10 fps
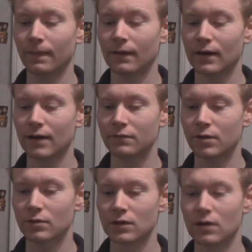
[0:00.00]
kind of
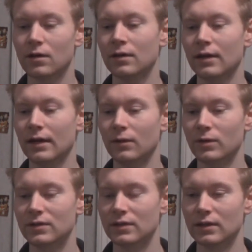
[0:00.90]
goes on, and
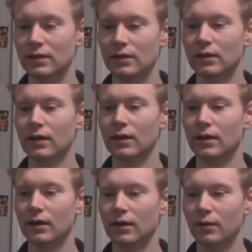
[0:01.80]
we see,
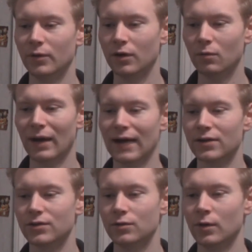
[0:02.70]
we go
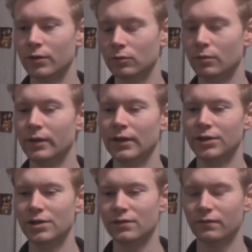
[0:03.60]
back to Wonder Woman, and
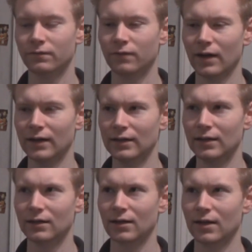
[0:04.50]
she's
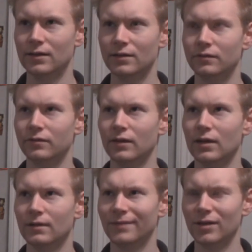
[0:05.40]
finally kind of
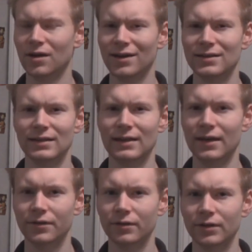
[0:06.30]
got it
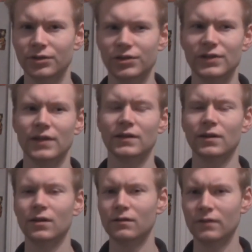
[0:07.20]
together, and she says
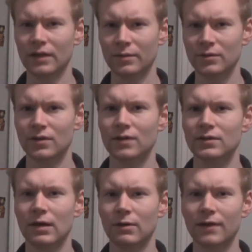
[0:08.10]
that all of the
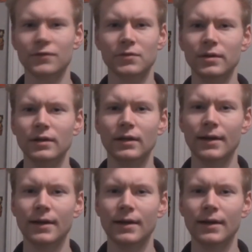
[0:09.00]
Amazons now have to be